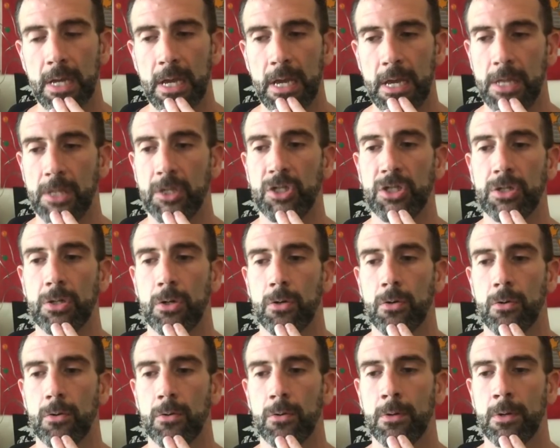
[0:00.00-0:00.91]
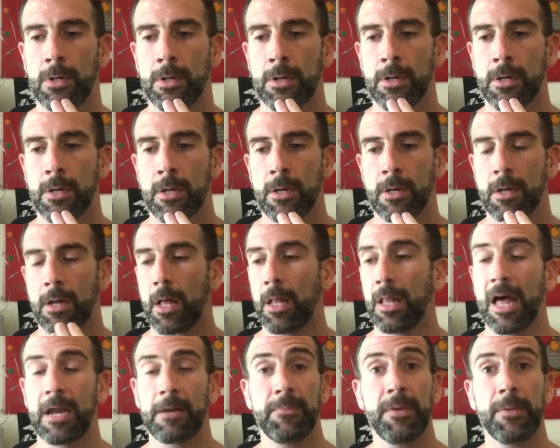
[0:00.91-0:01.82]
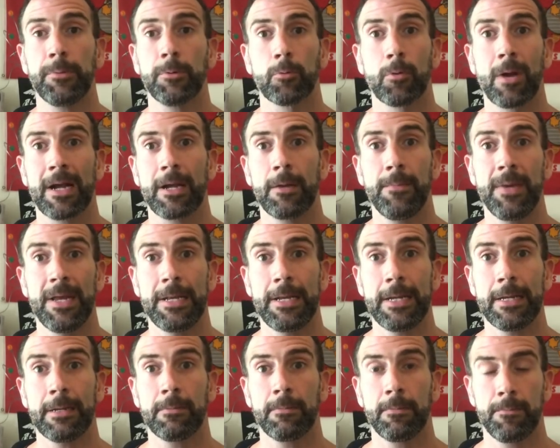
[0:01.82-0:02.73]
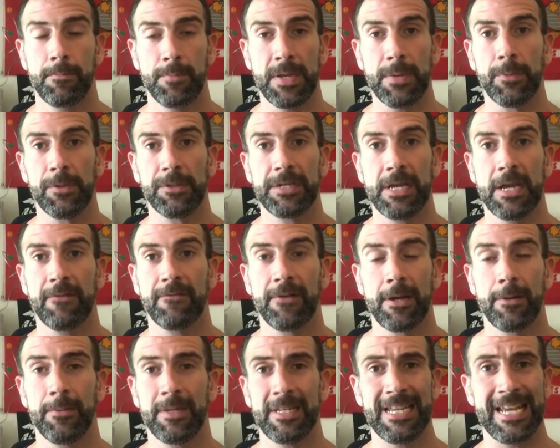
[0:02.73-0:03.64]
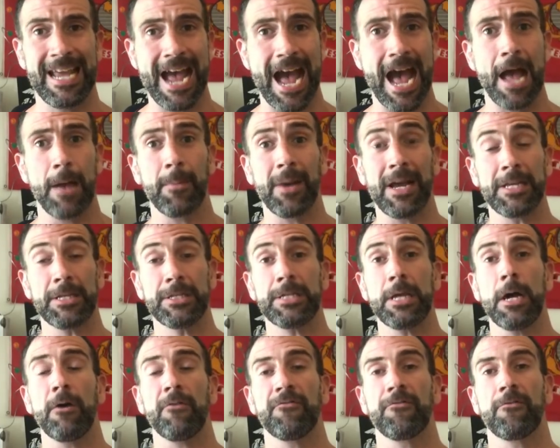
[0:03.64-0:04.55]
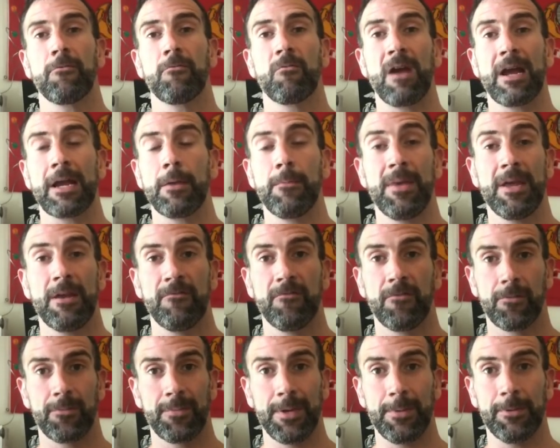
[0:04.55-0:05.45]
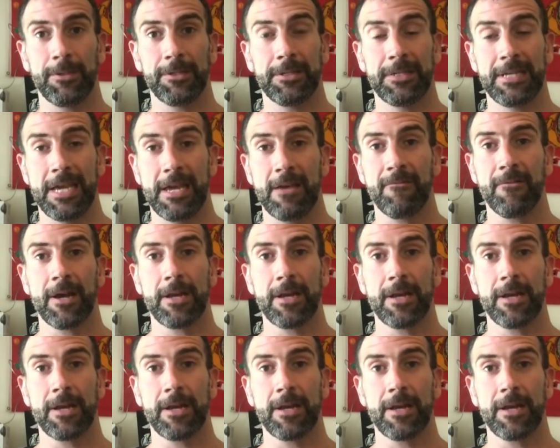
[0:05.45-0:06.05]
and so a lot of people recommending people take vitamin D. I myself recommend for people to take